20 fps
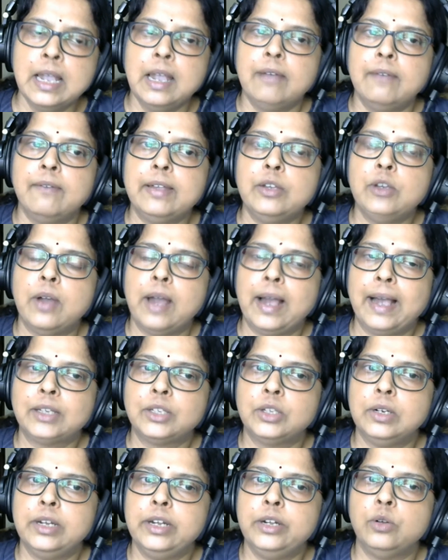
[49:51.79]
when you
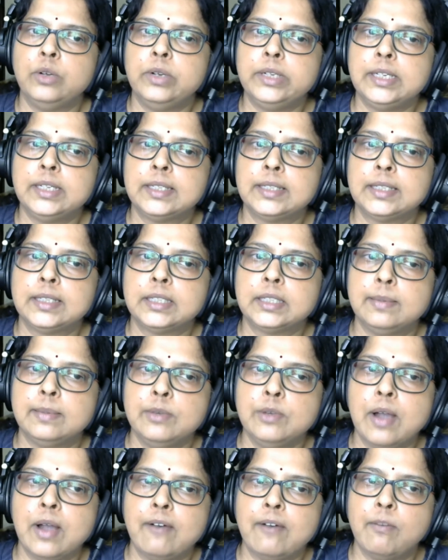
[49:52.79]
actually do it in a system,
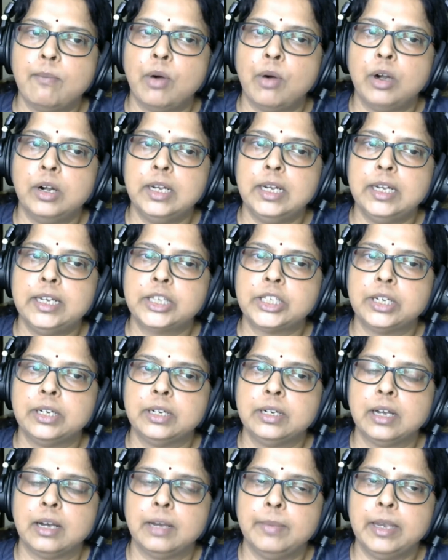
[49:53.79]
you have a
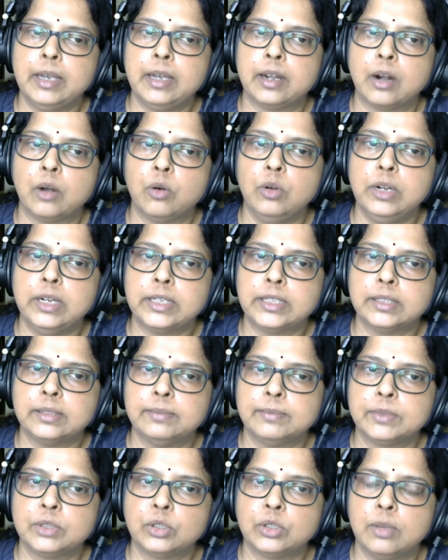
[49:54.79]
modulation coming around it.
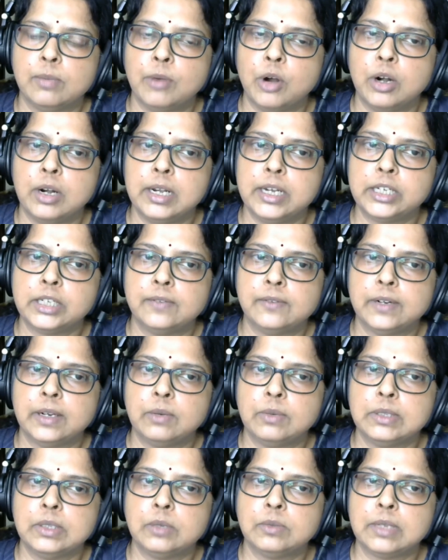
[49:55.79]
So the modulation
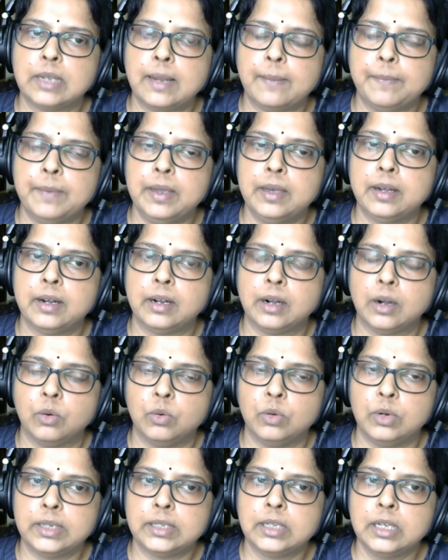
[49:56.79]
frequencies will appear
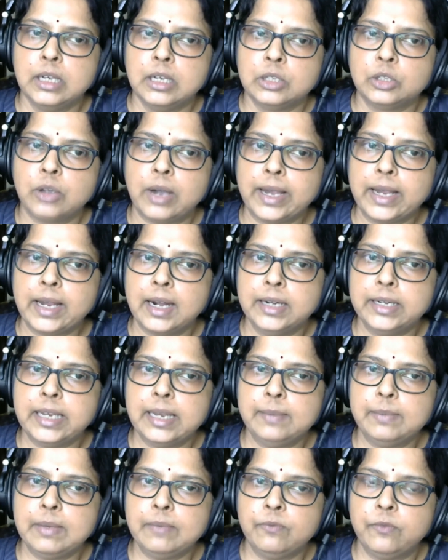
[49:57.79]
around it. So I can't
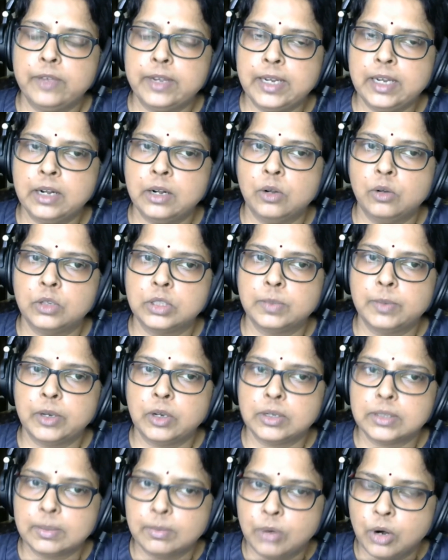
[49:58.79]
keep them very close
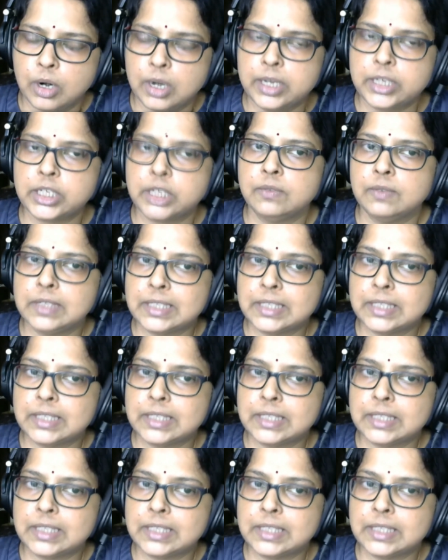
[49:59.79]
because the modulation will